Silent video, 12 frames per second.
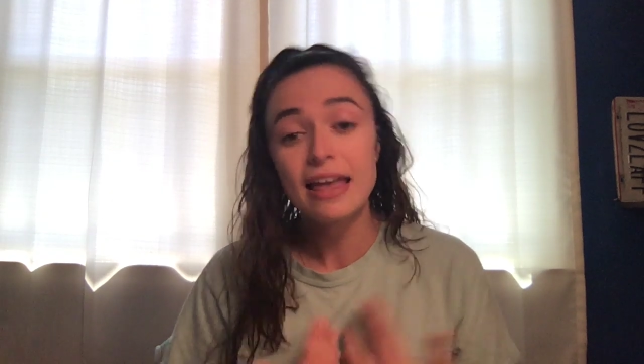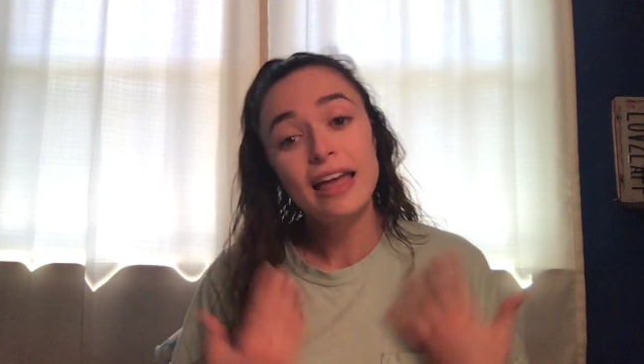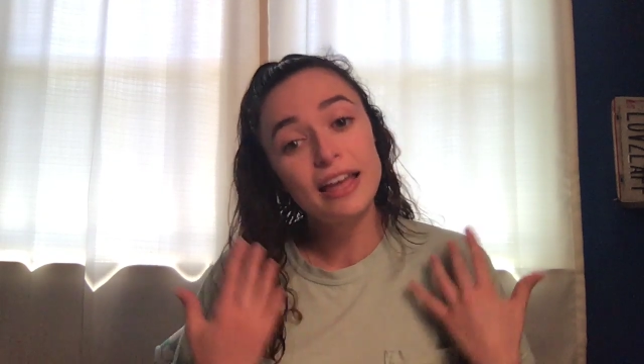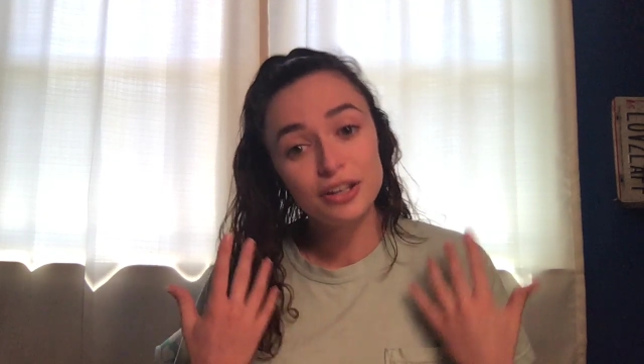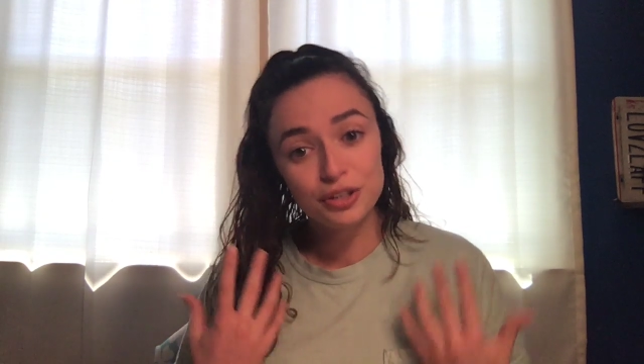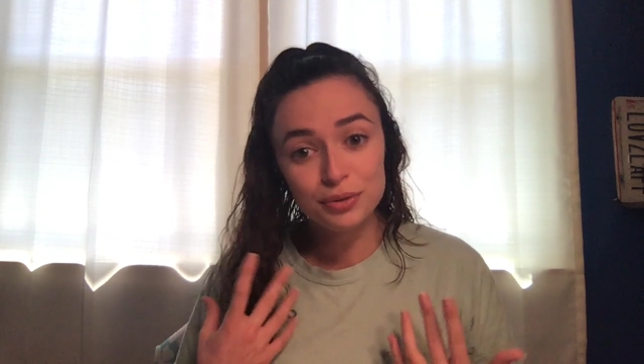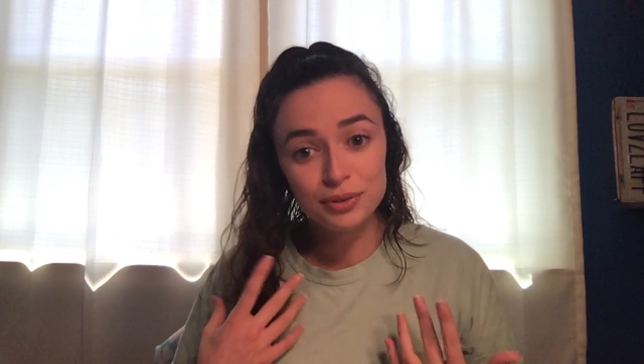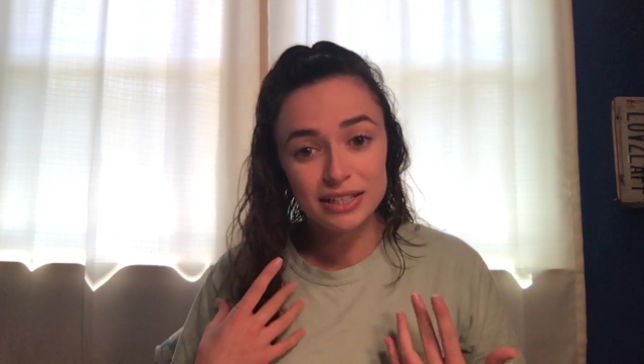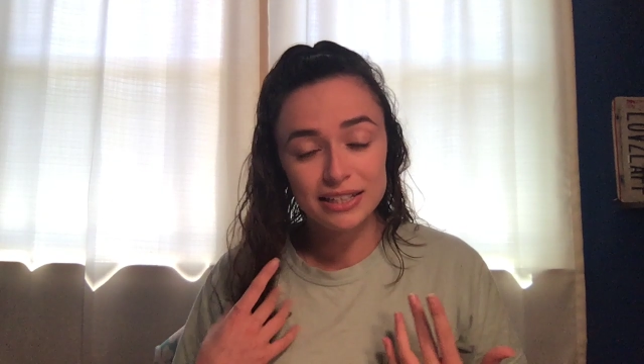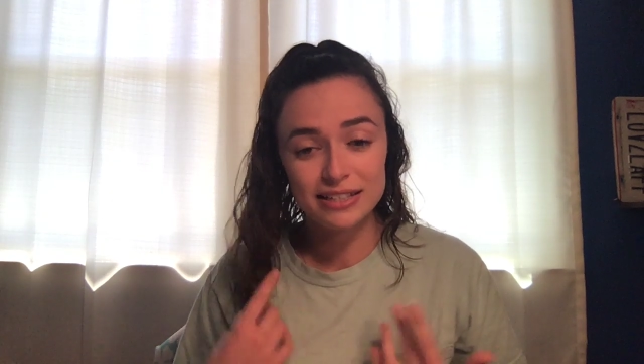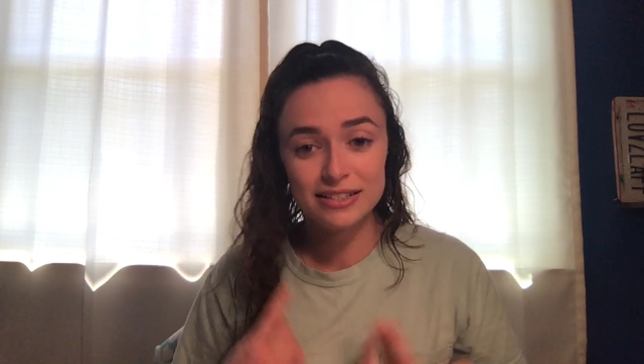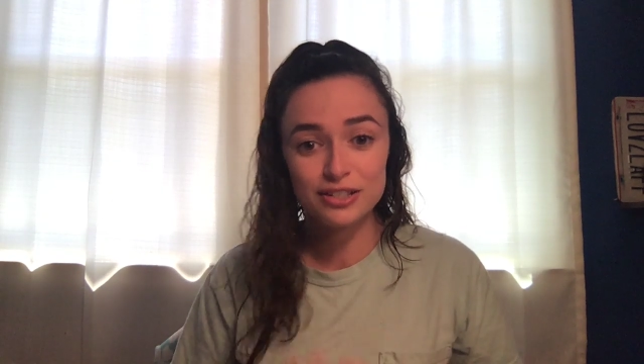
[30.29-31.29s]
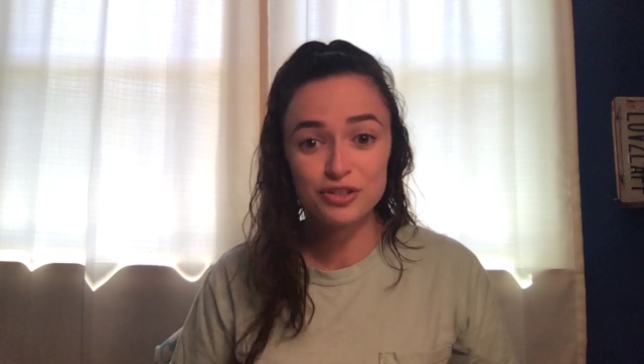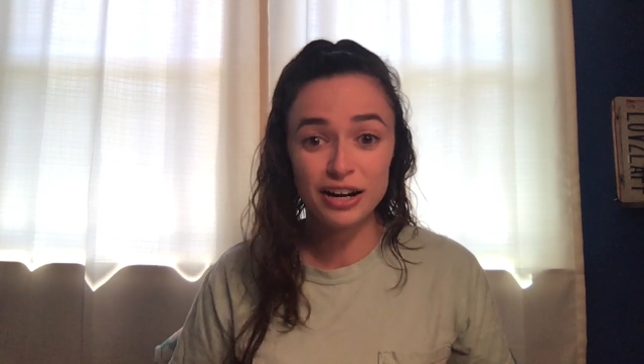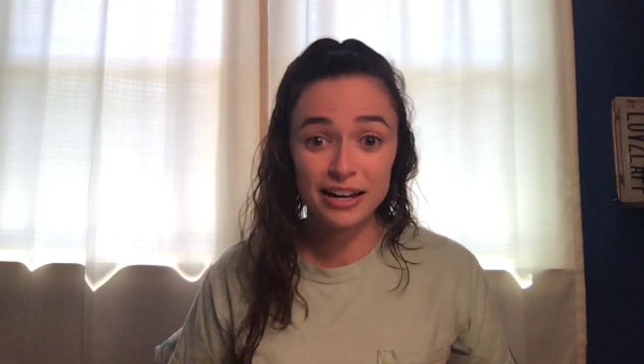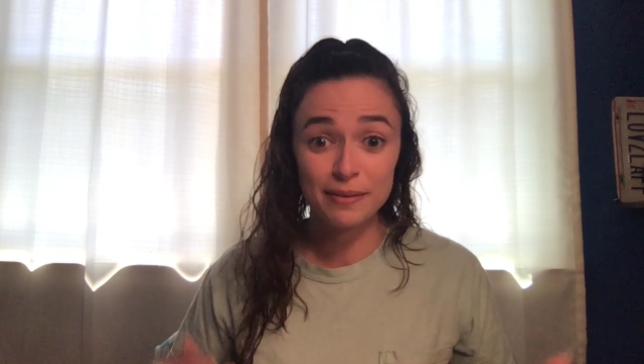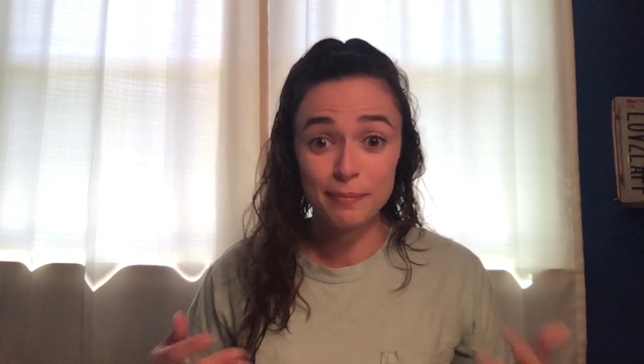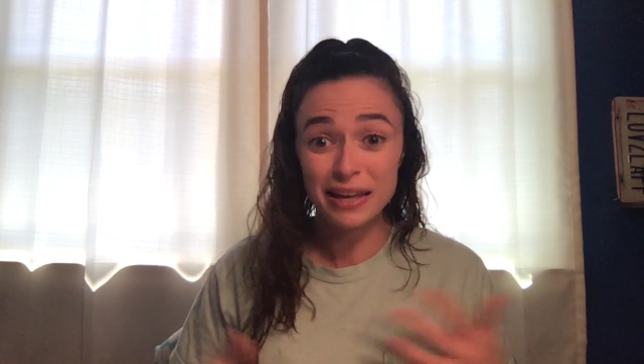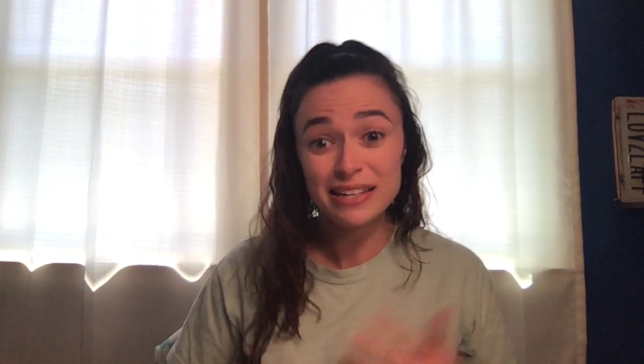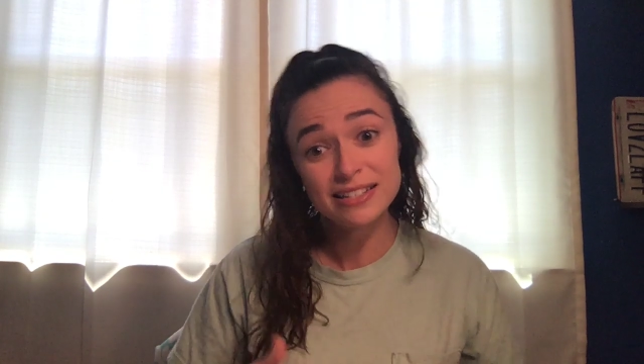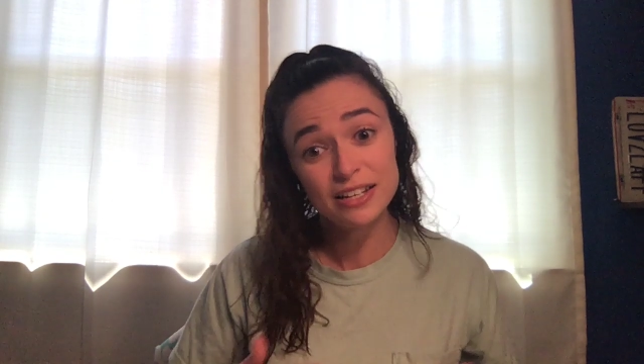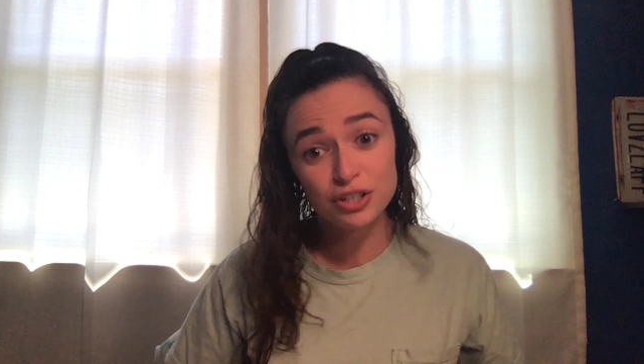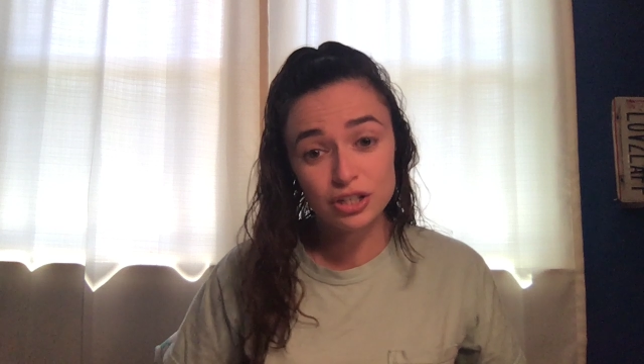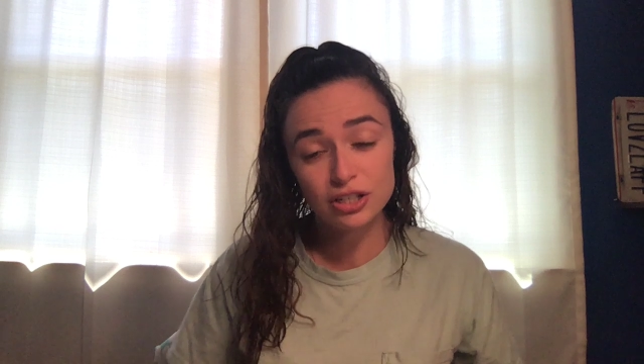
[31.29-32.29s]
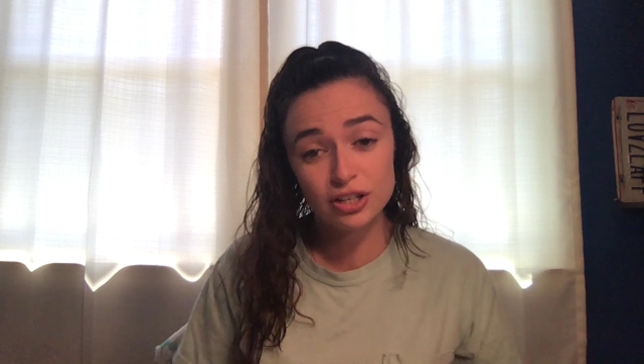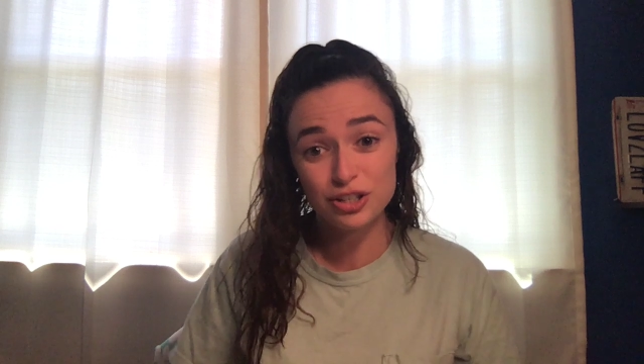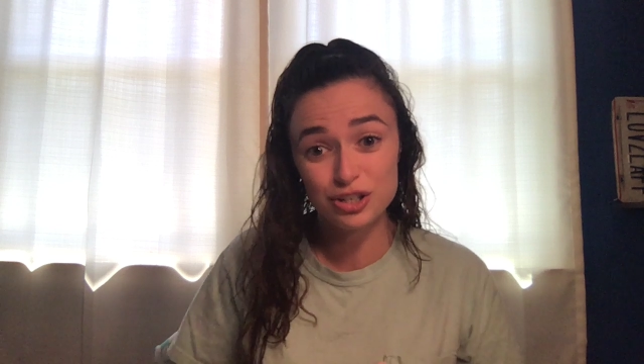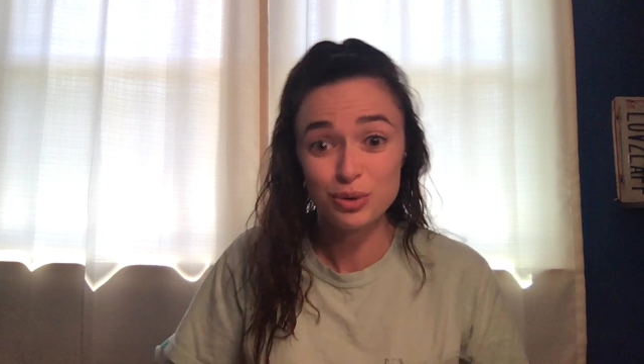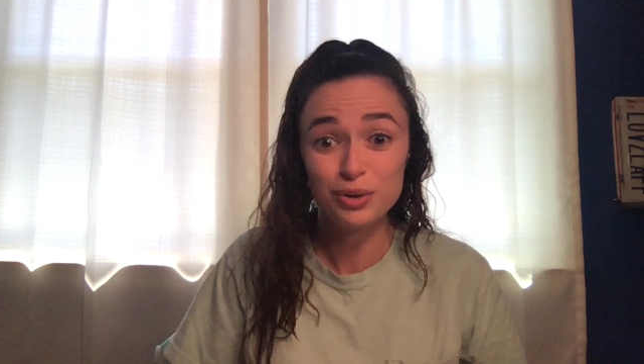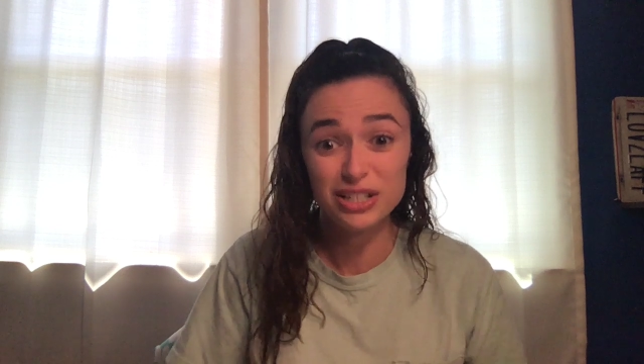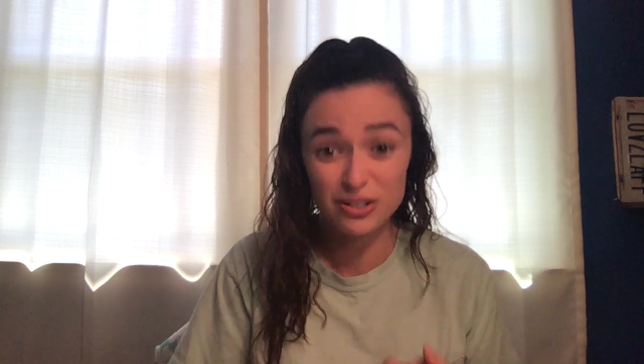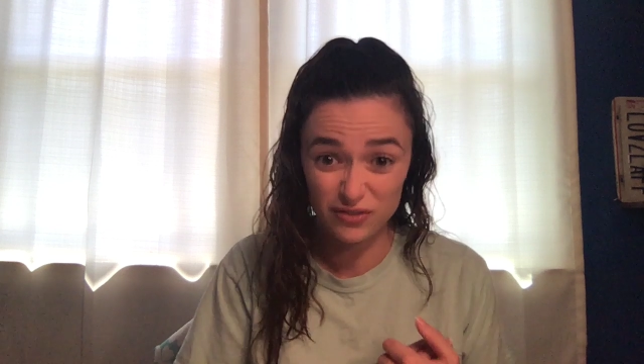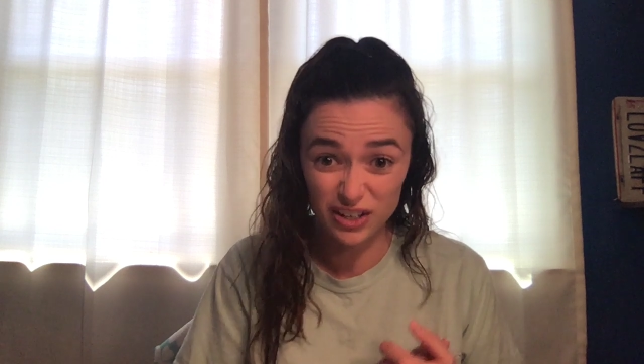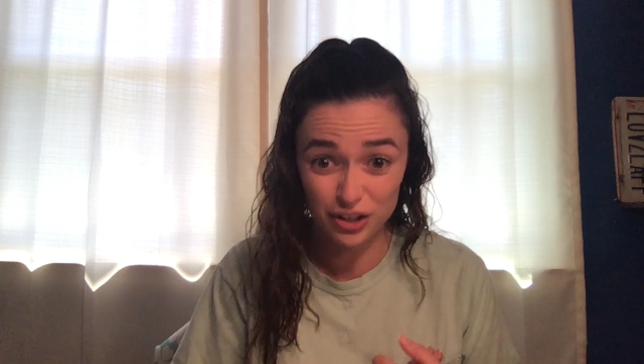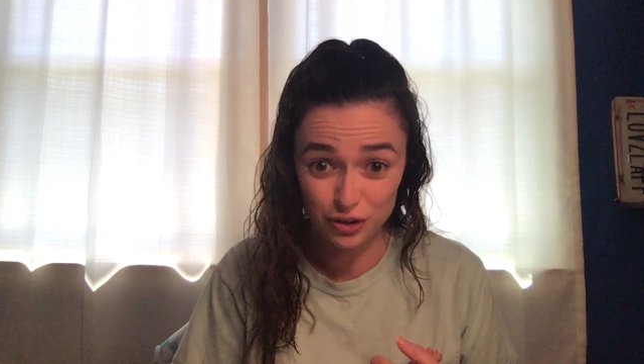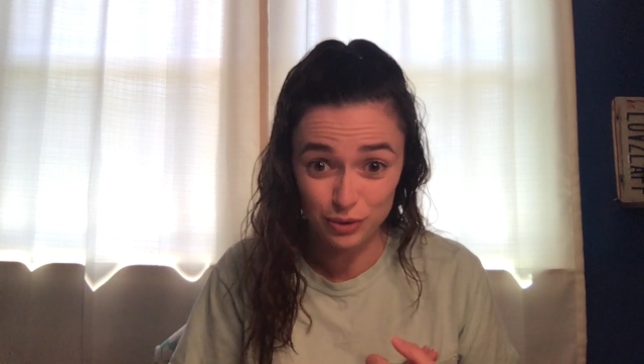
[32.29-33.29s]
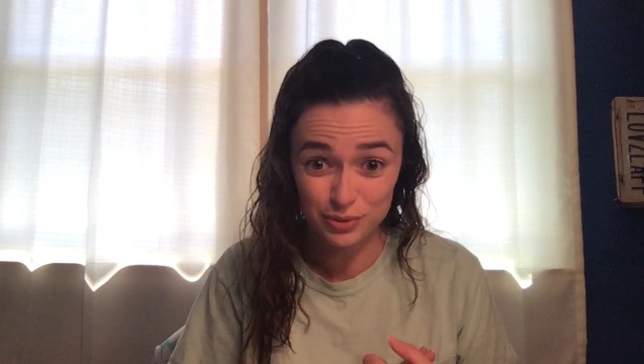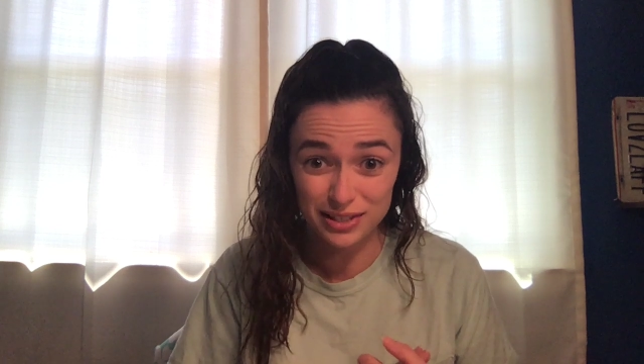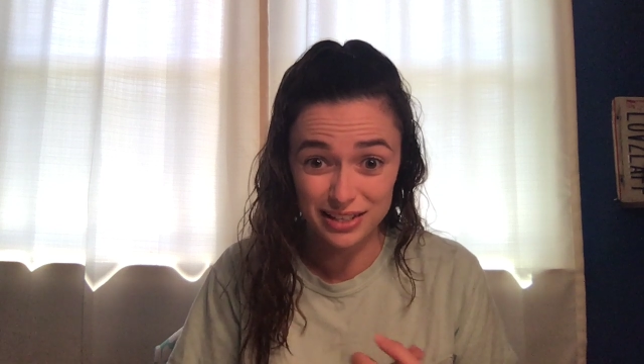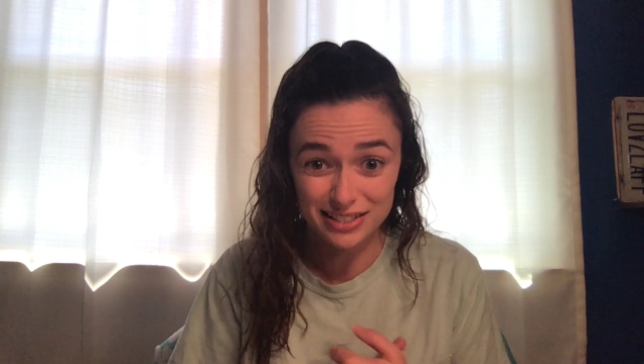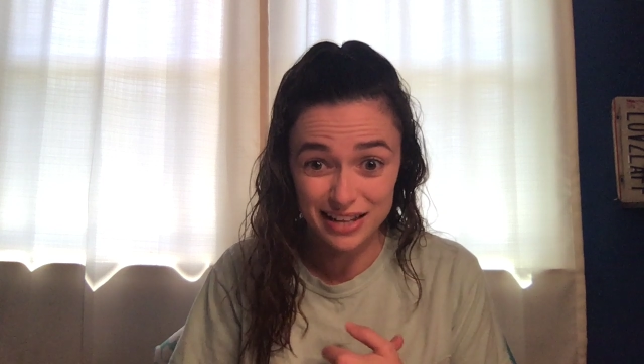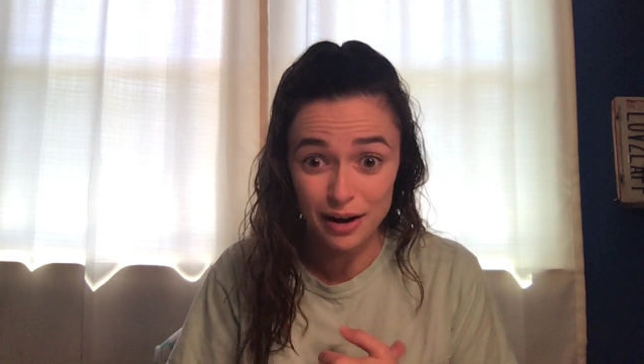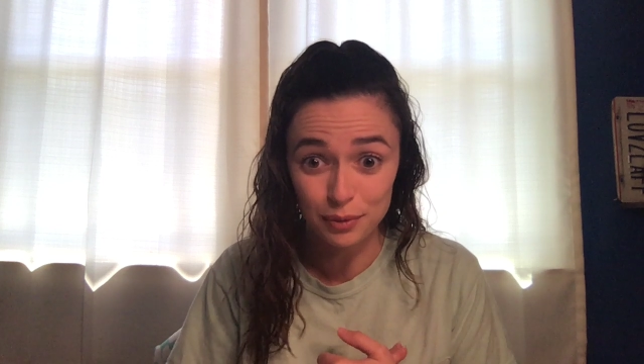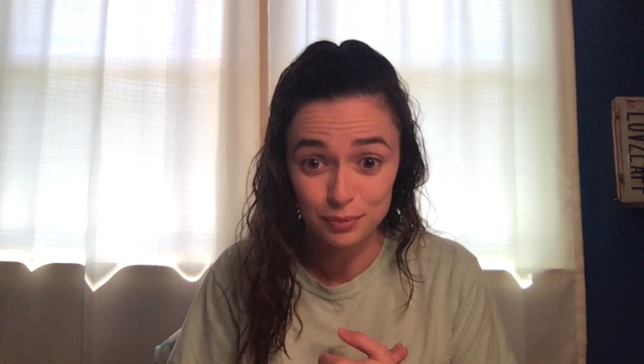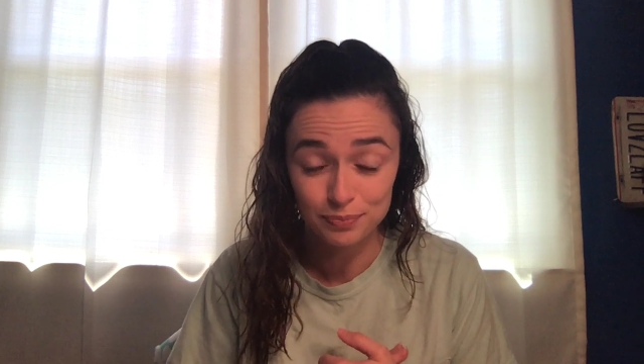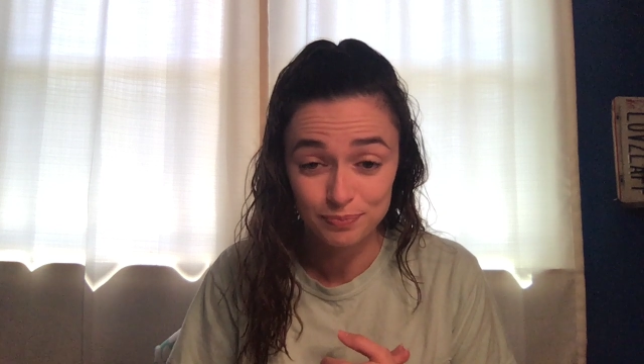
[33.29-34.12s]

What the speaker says: and you needed to try and pay attention to the story to figure those things out.